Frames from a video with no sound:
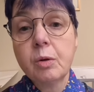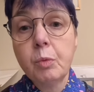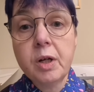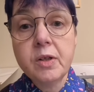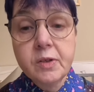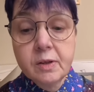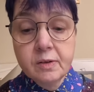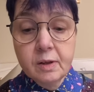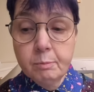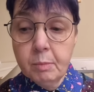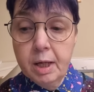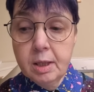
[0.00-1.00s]
a while
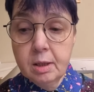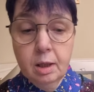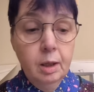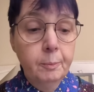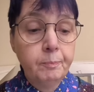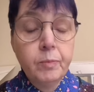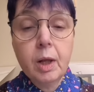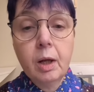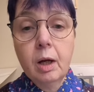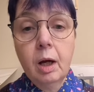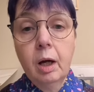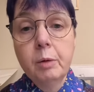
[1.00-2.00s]
since I made it,
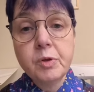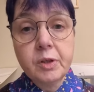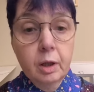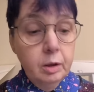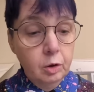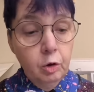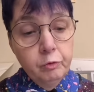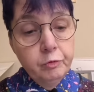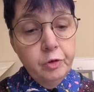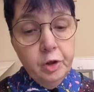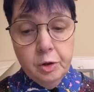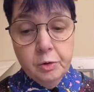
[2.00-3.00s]
I was getting
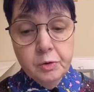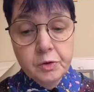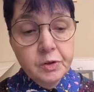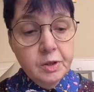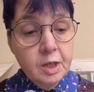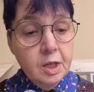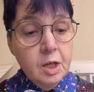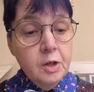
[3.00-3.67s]
confused.